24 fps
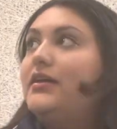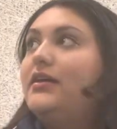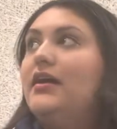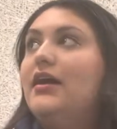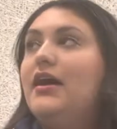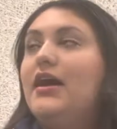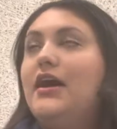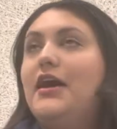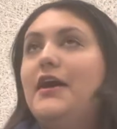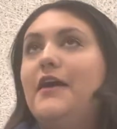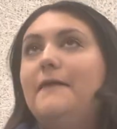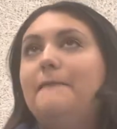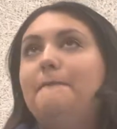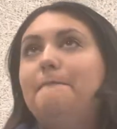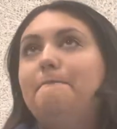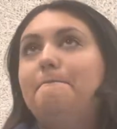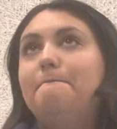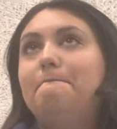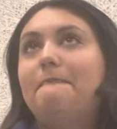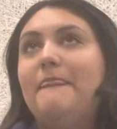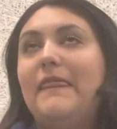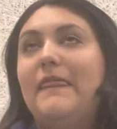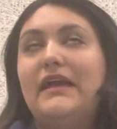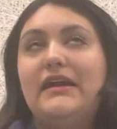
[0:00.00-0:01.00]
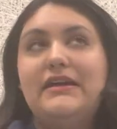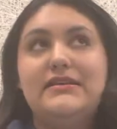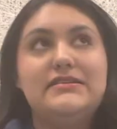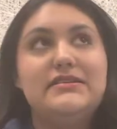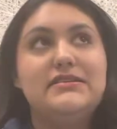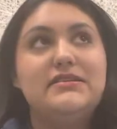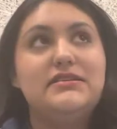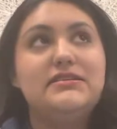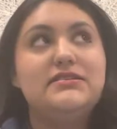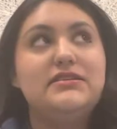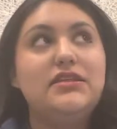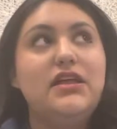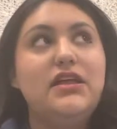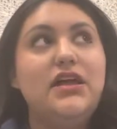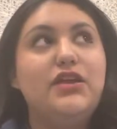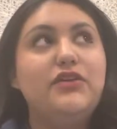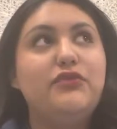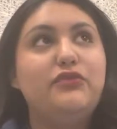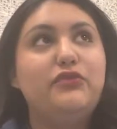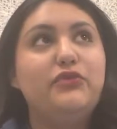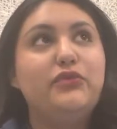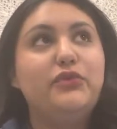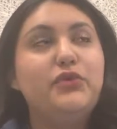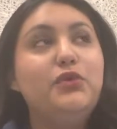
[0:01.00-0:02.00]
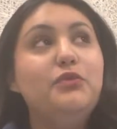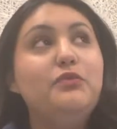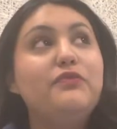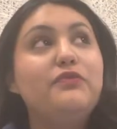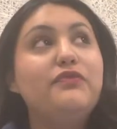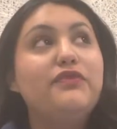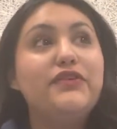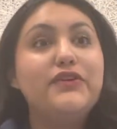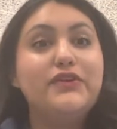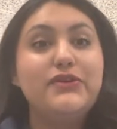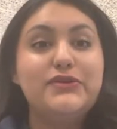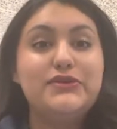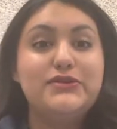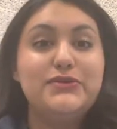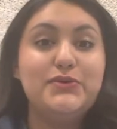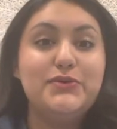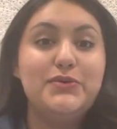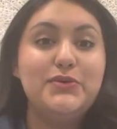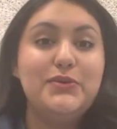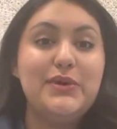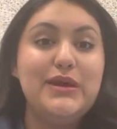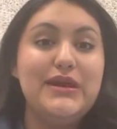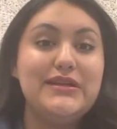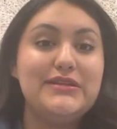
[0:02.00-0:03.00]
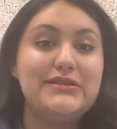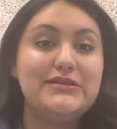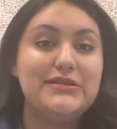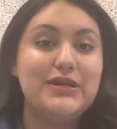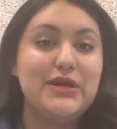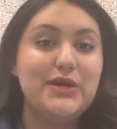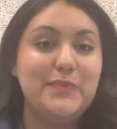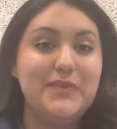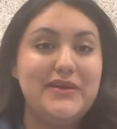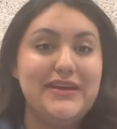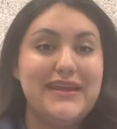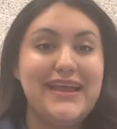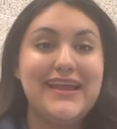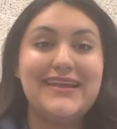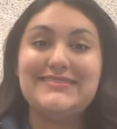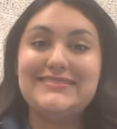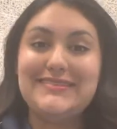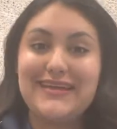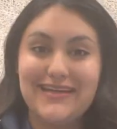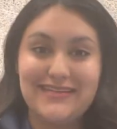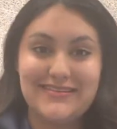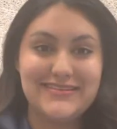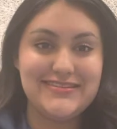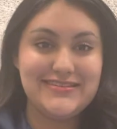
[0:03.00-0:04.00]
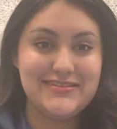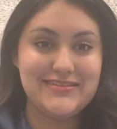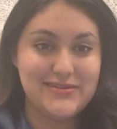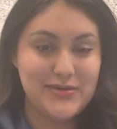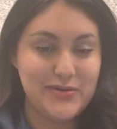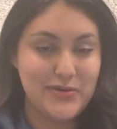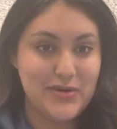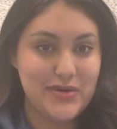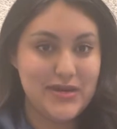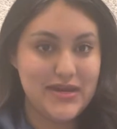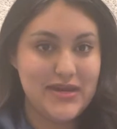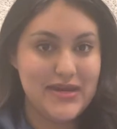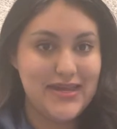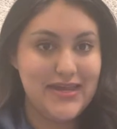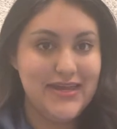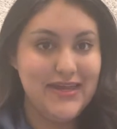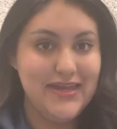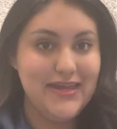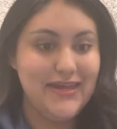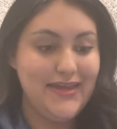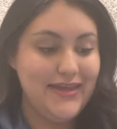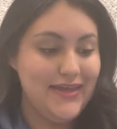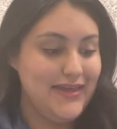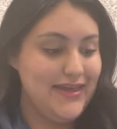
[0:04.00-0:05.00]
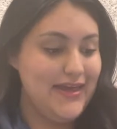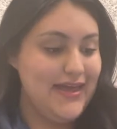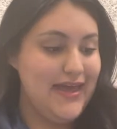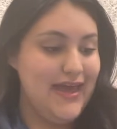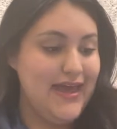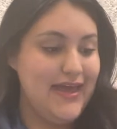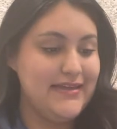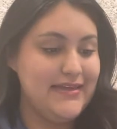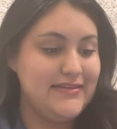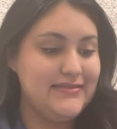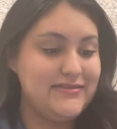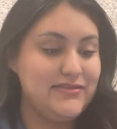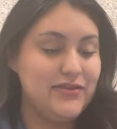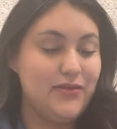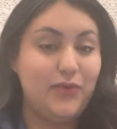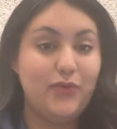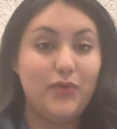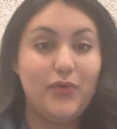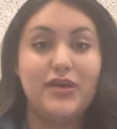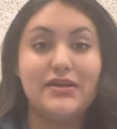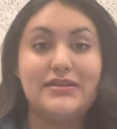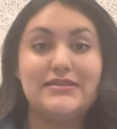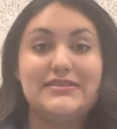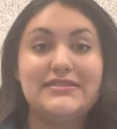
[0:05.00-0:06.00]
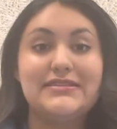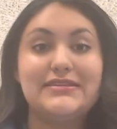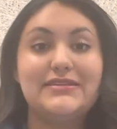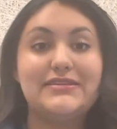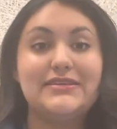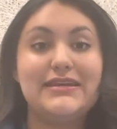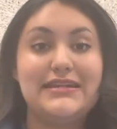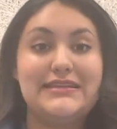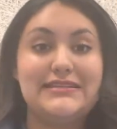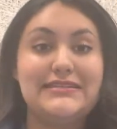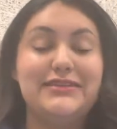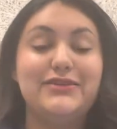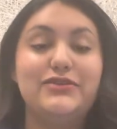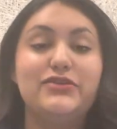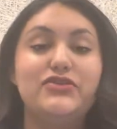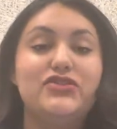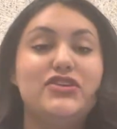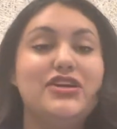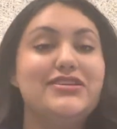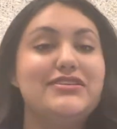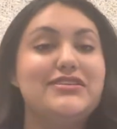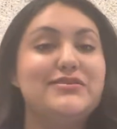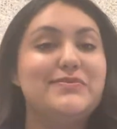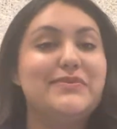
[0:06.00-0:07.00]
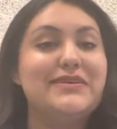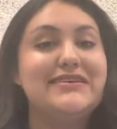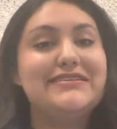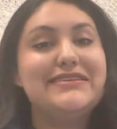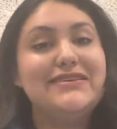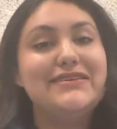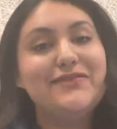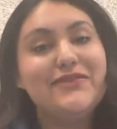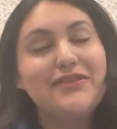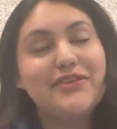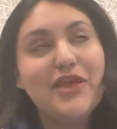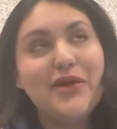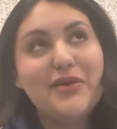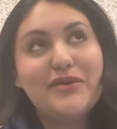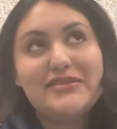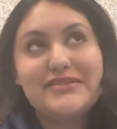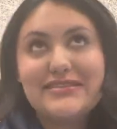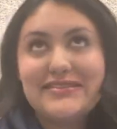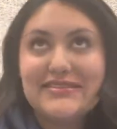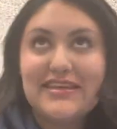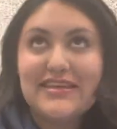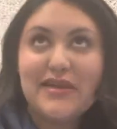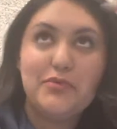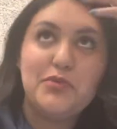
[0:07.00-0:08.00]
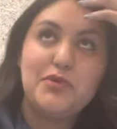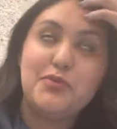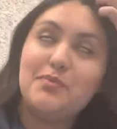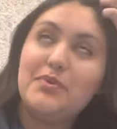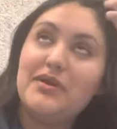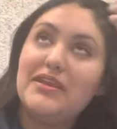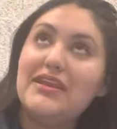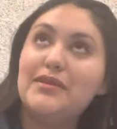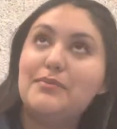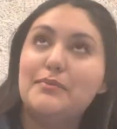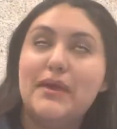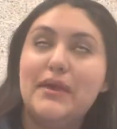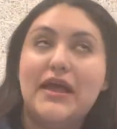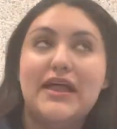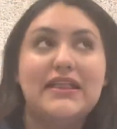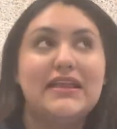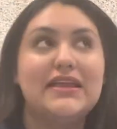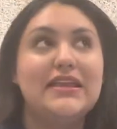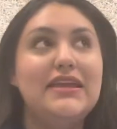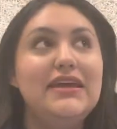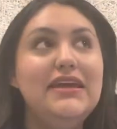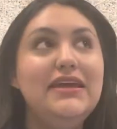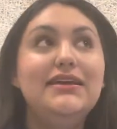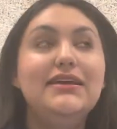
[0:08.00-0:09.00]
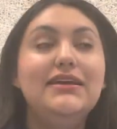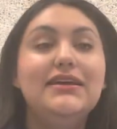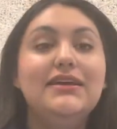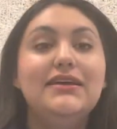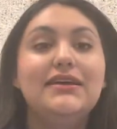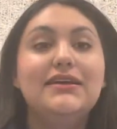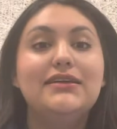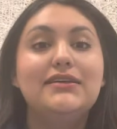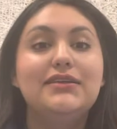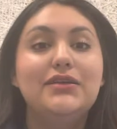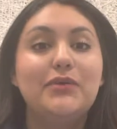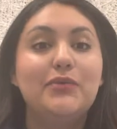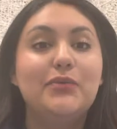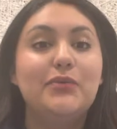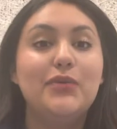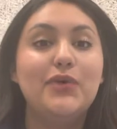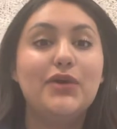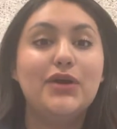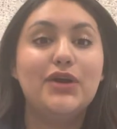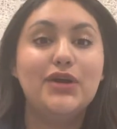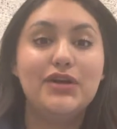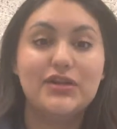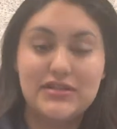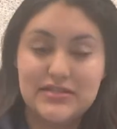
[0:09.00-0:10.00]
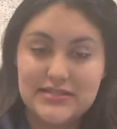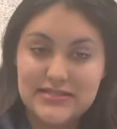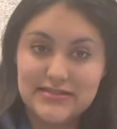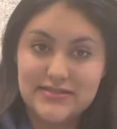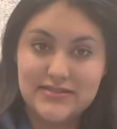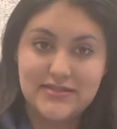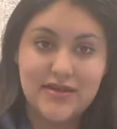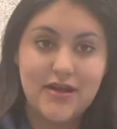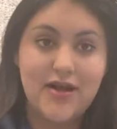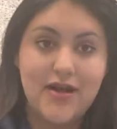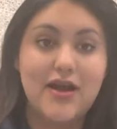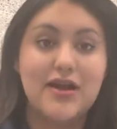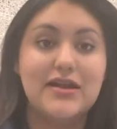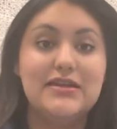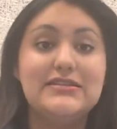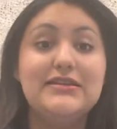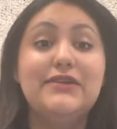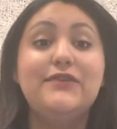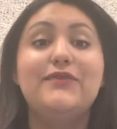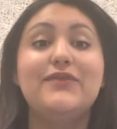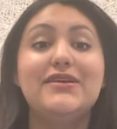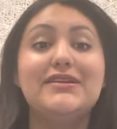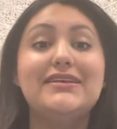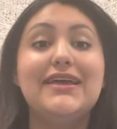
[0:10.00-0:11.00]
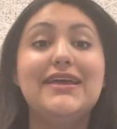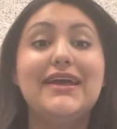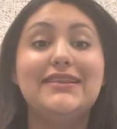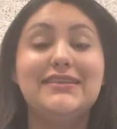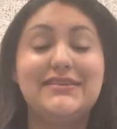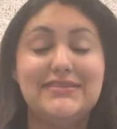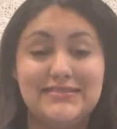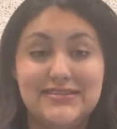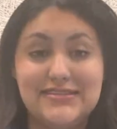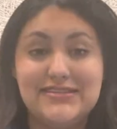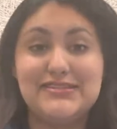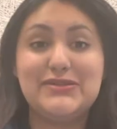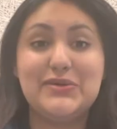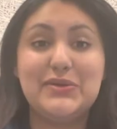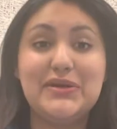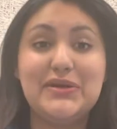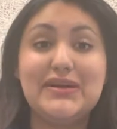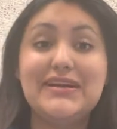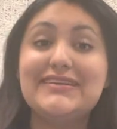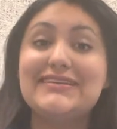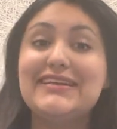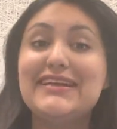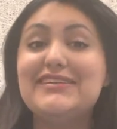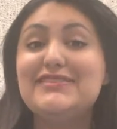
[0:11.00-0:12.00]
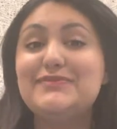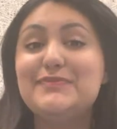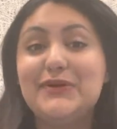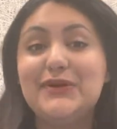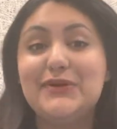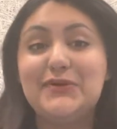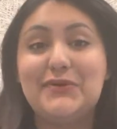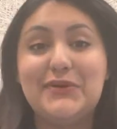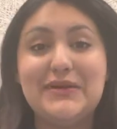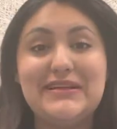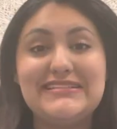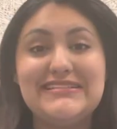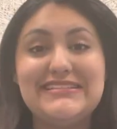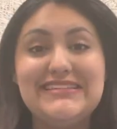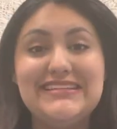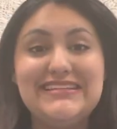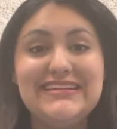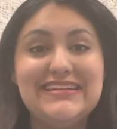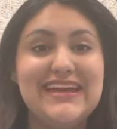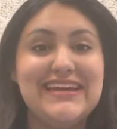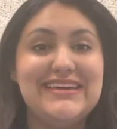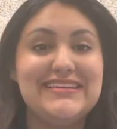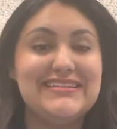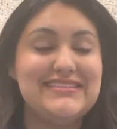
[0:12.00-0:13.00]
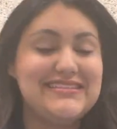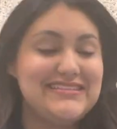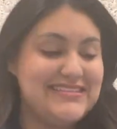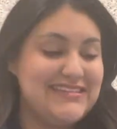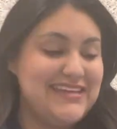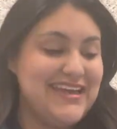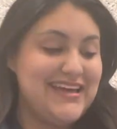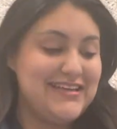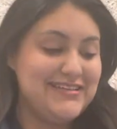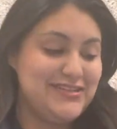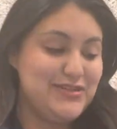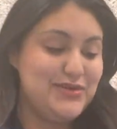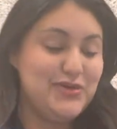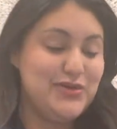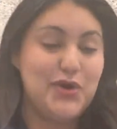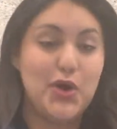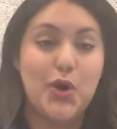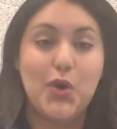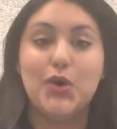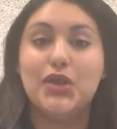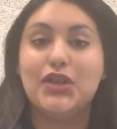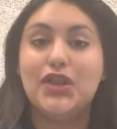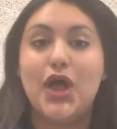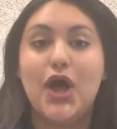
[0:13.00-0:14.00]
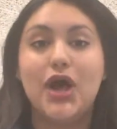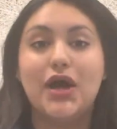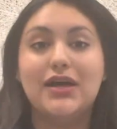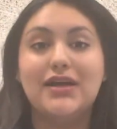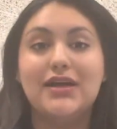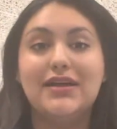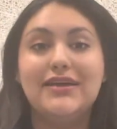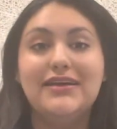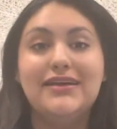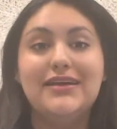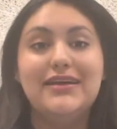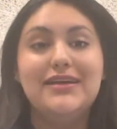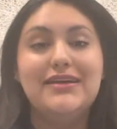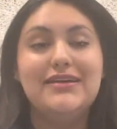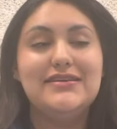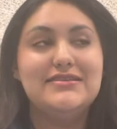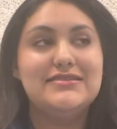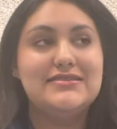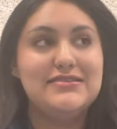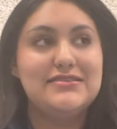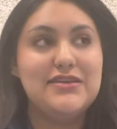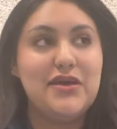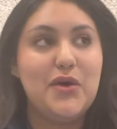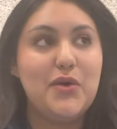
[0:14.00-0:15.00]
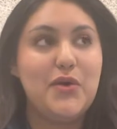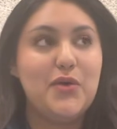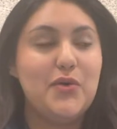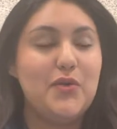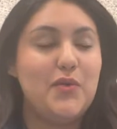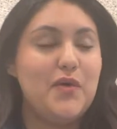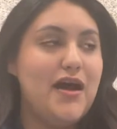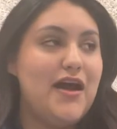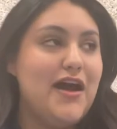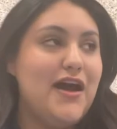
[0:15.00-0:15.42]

like I said, there's a lot of room for you to interpret and tell the story as the words continue changing. Because even though it's the same repeated melody, the words are different, and there's a story that's progressing as you go along. So,